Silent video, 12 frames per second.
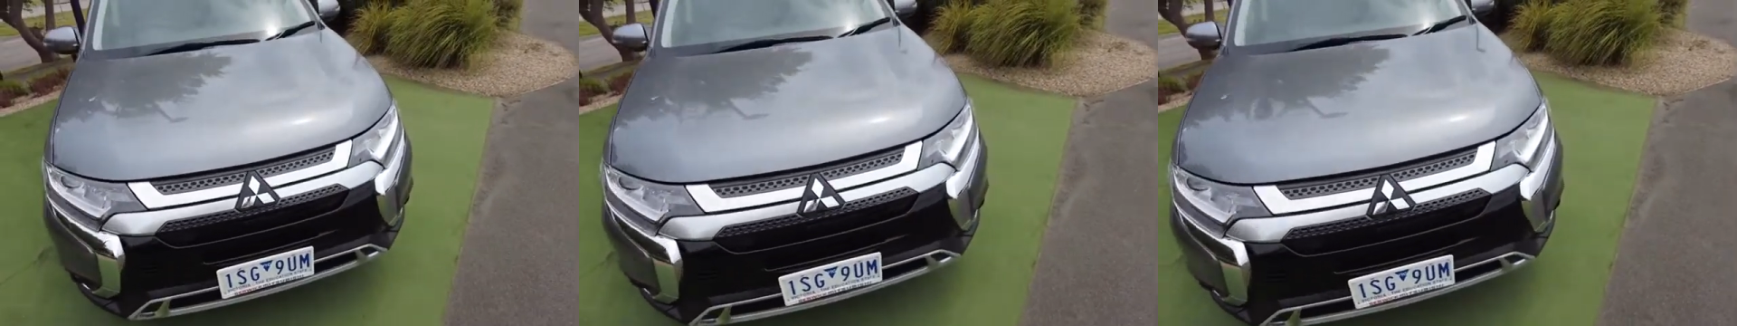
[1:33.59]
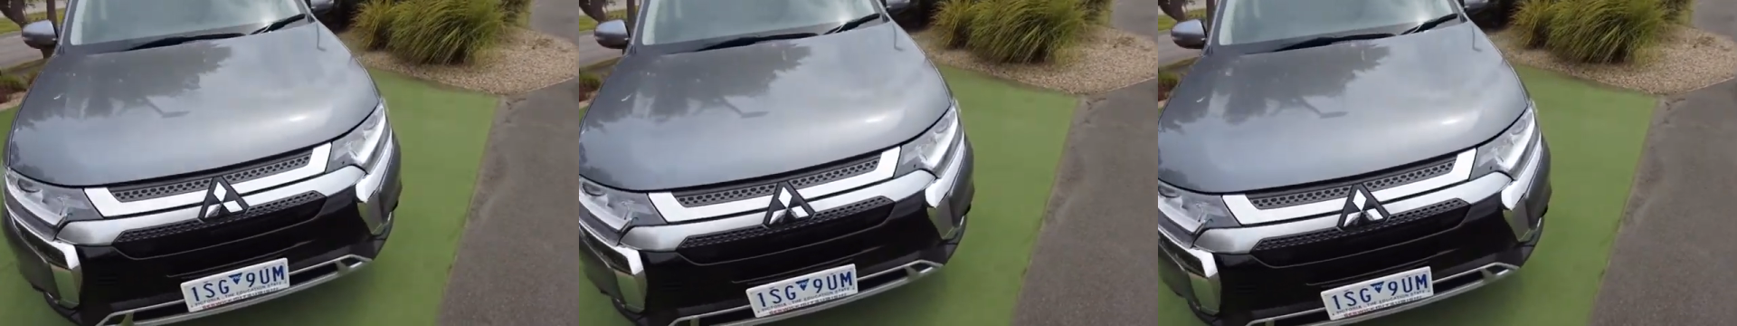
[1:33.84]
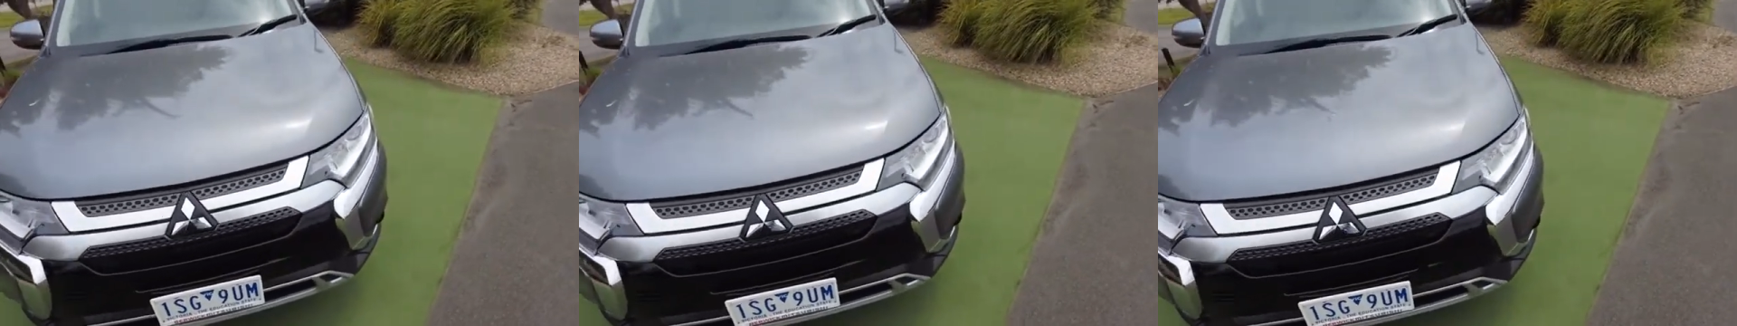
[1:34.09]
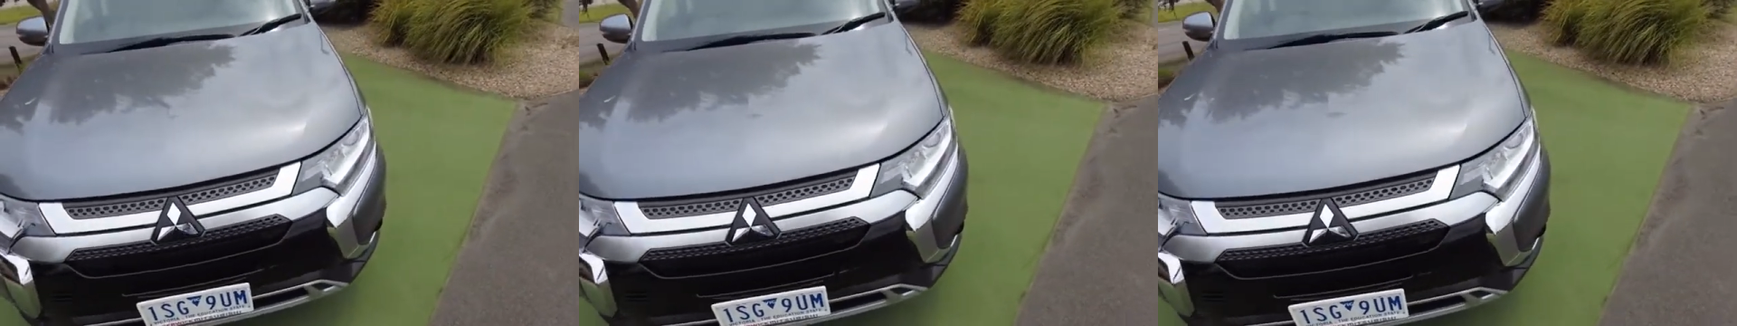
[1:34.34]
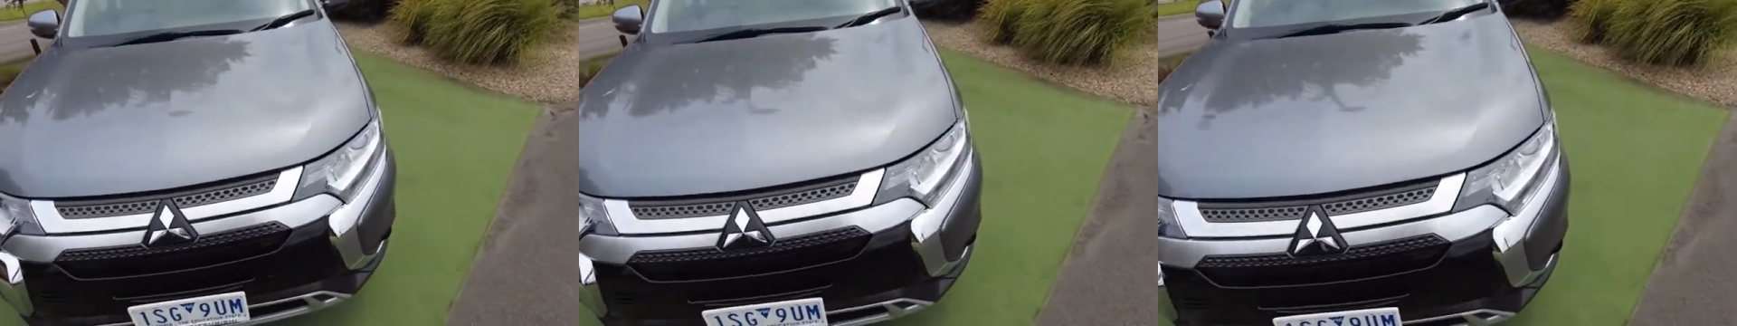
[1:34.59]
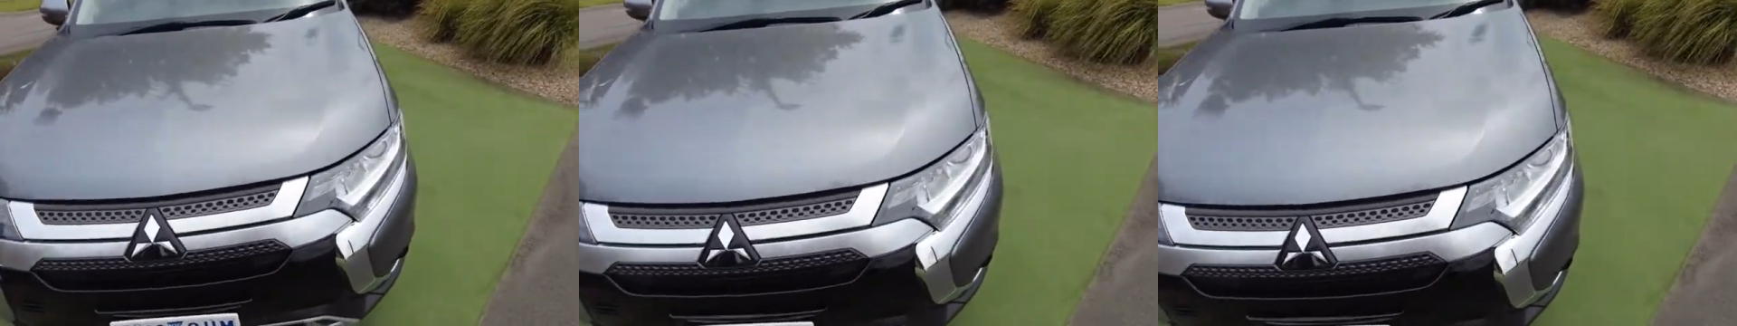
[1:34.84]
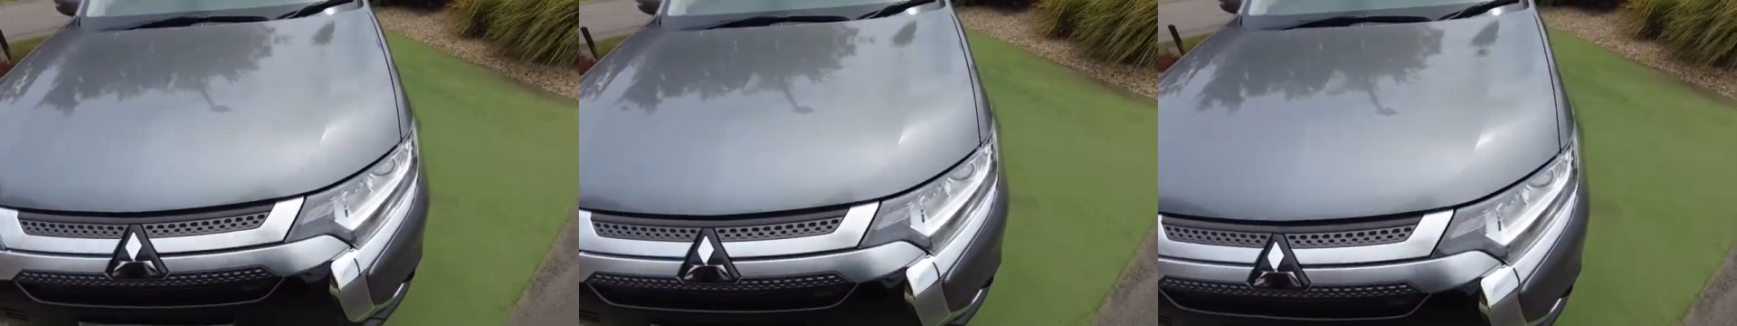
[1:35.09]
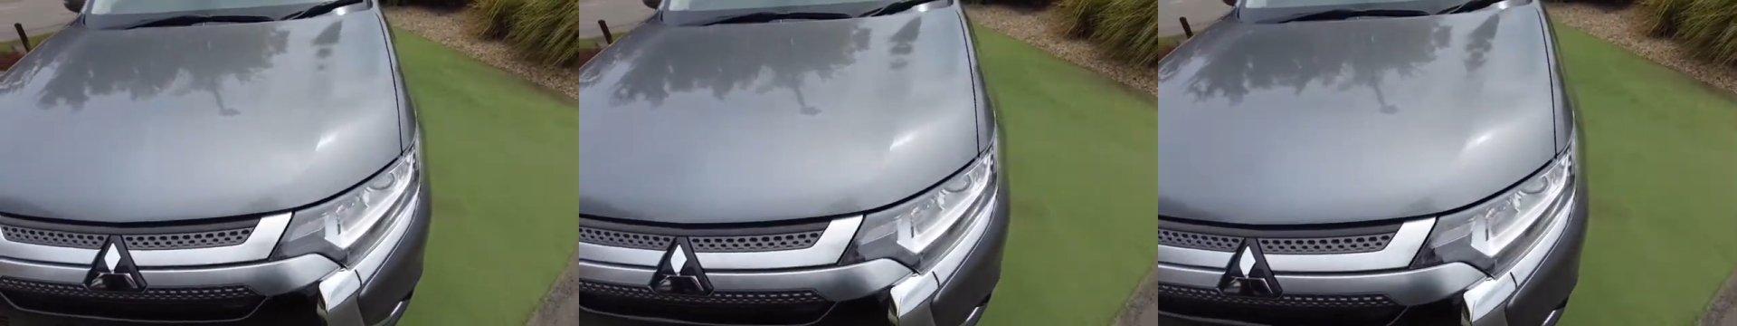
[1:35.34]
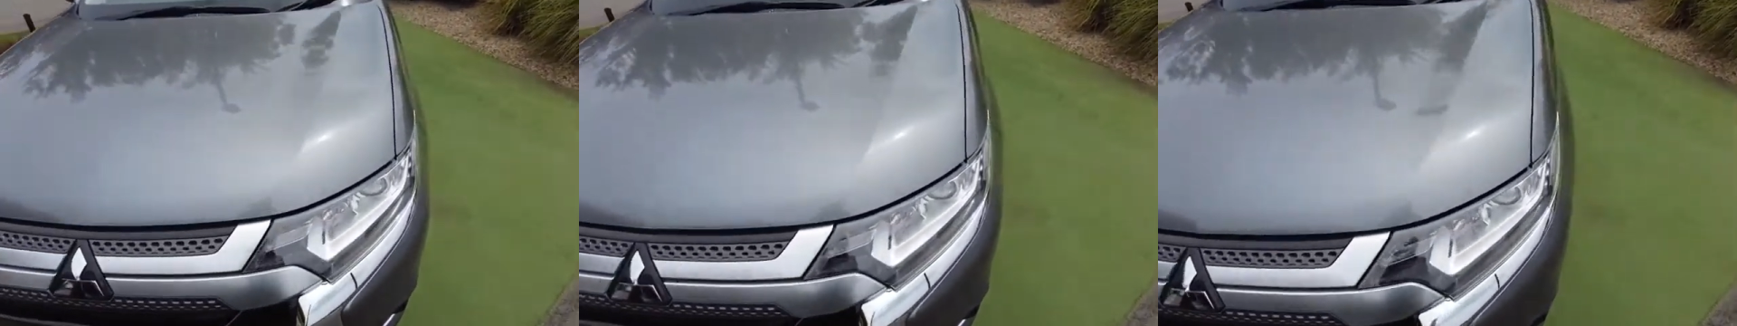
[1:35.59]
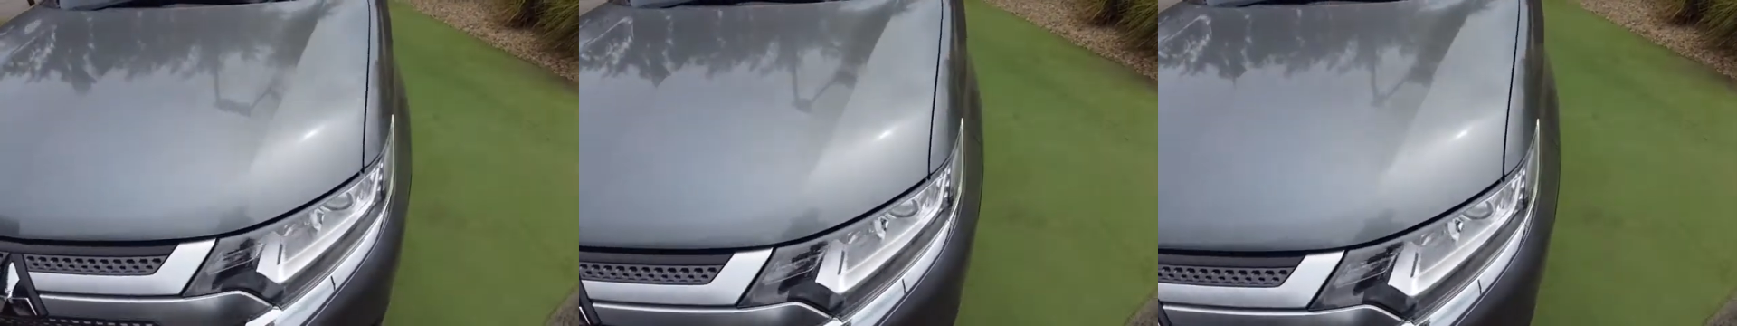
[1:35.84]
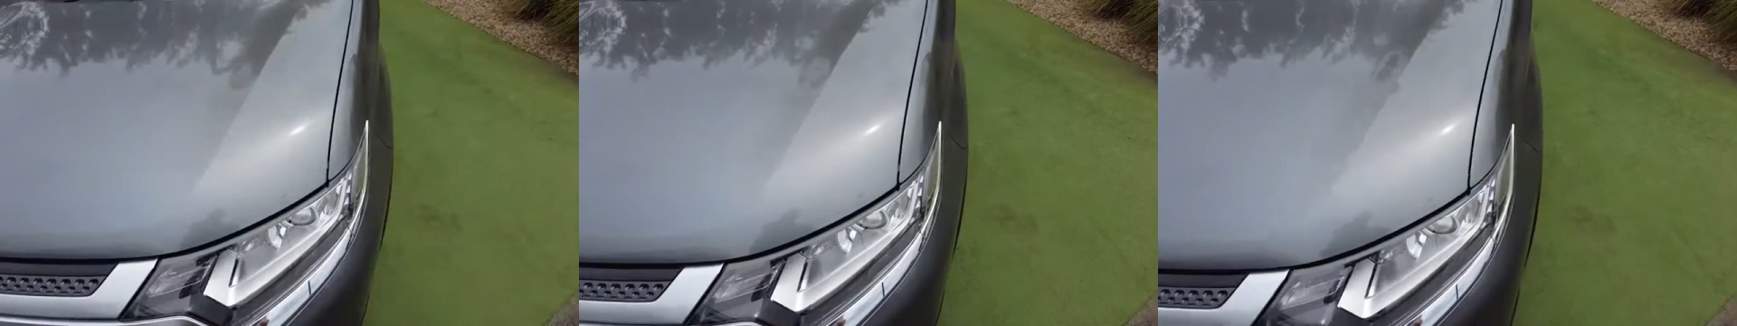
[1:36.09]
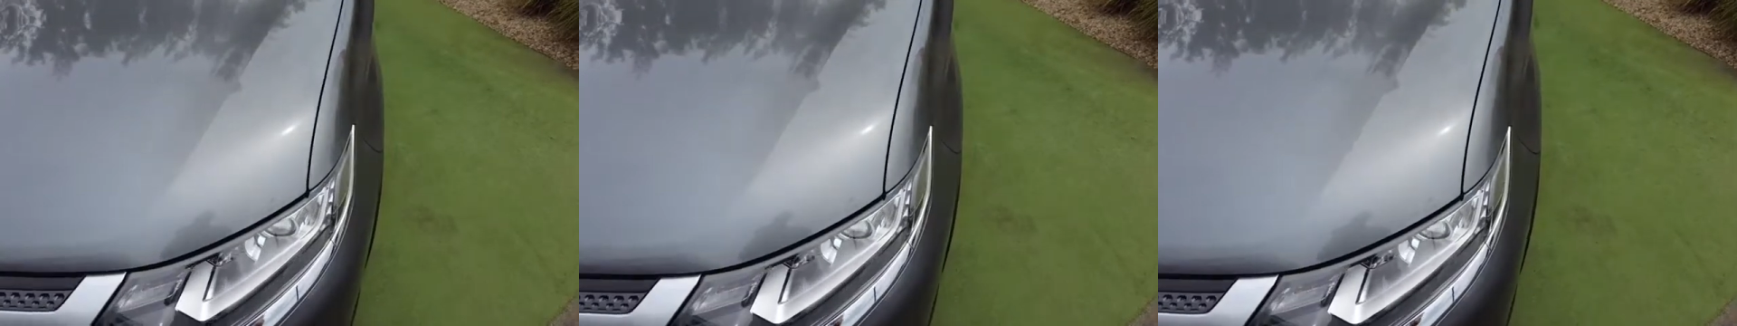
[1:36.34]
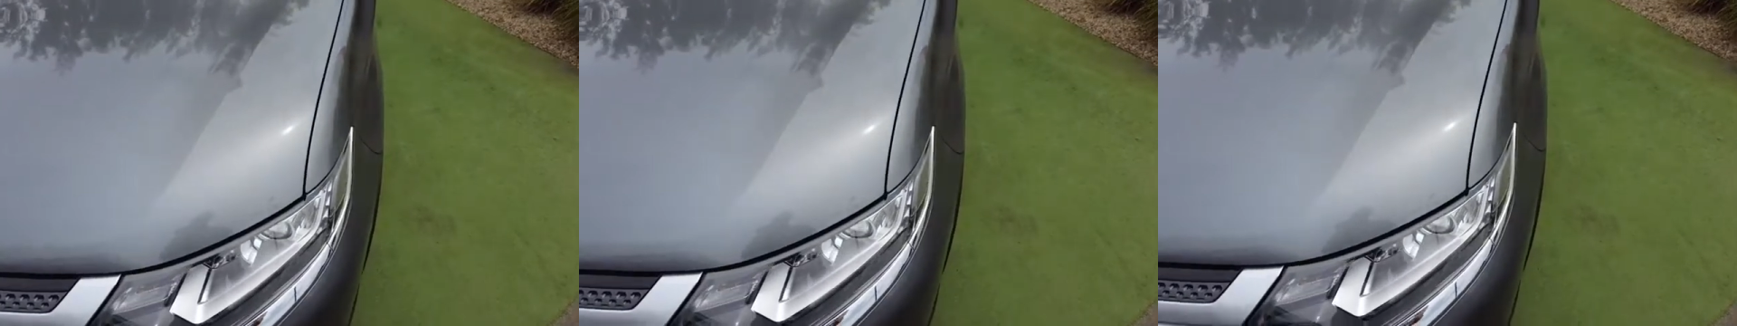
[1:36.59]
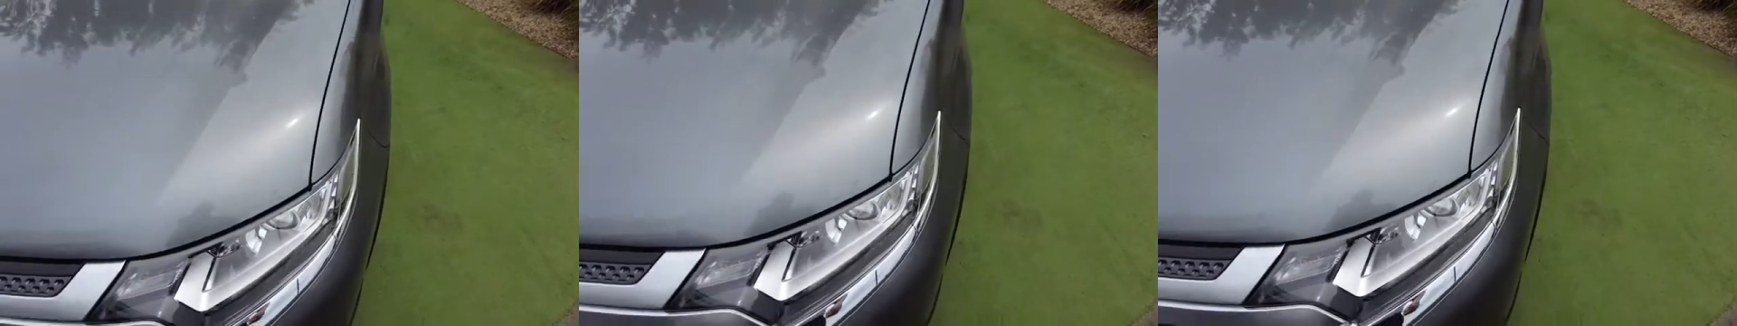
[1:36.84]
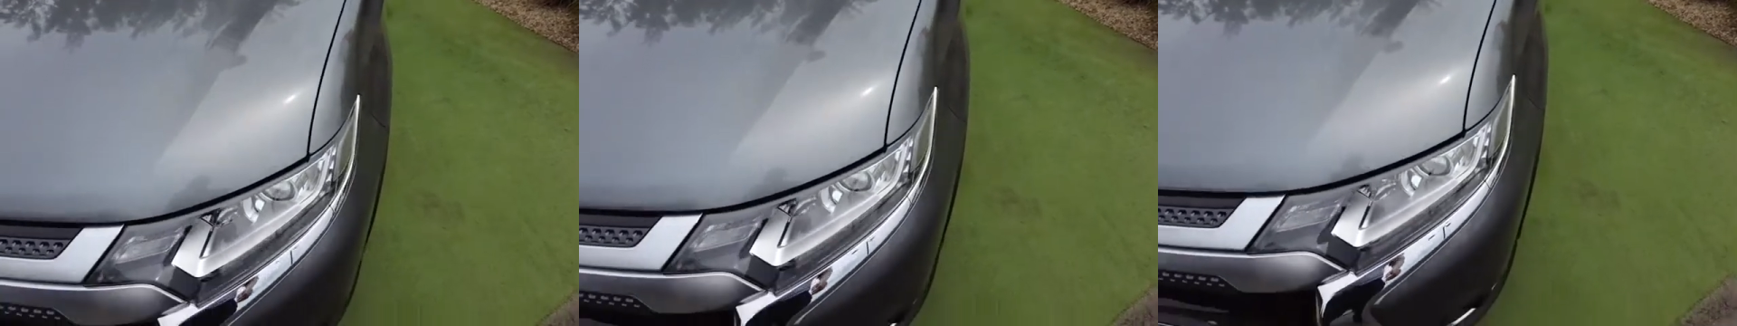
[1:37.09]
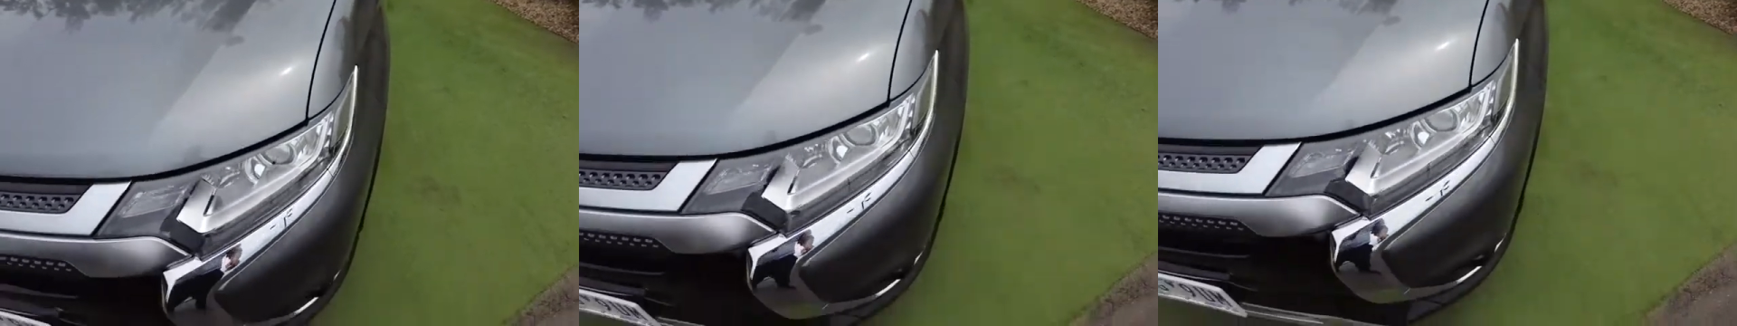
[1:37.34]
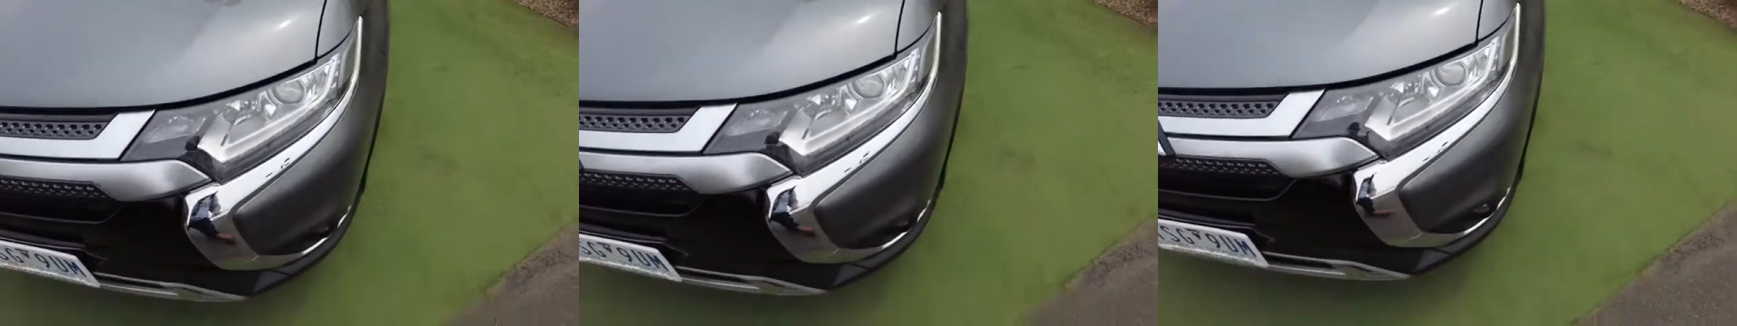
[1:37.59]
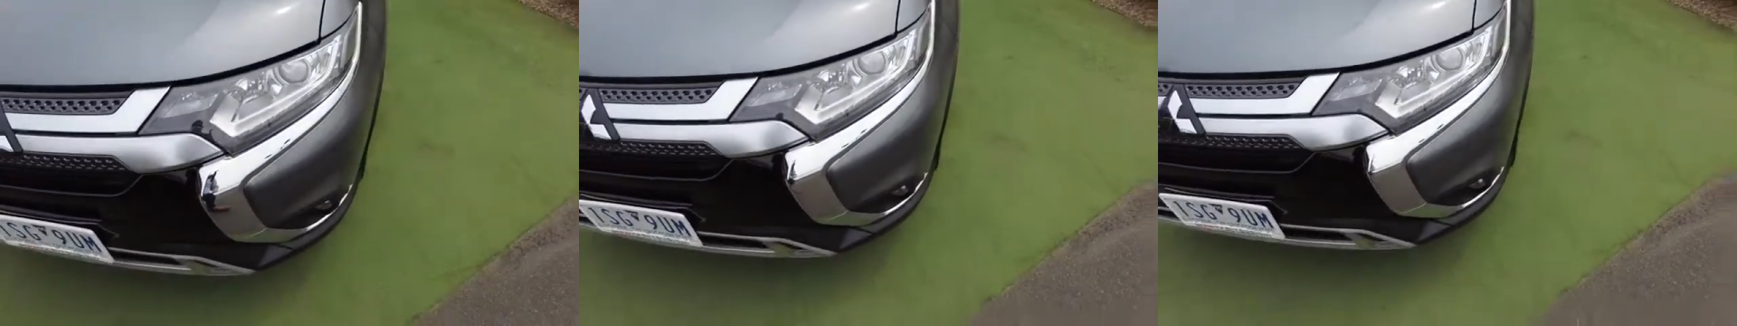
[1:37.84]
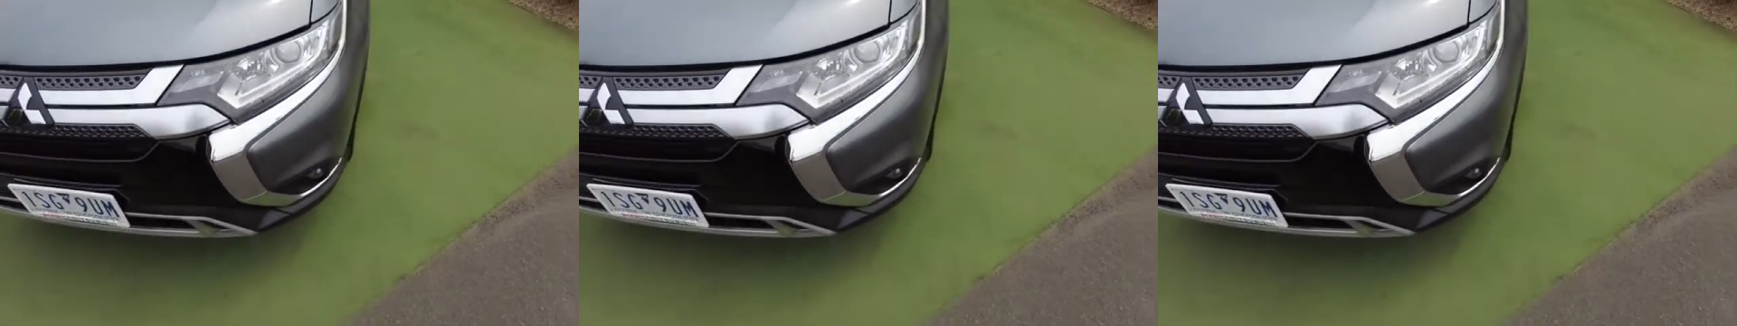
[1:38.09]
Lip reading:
Nobody's mouth can be seen.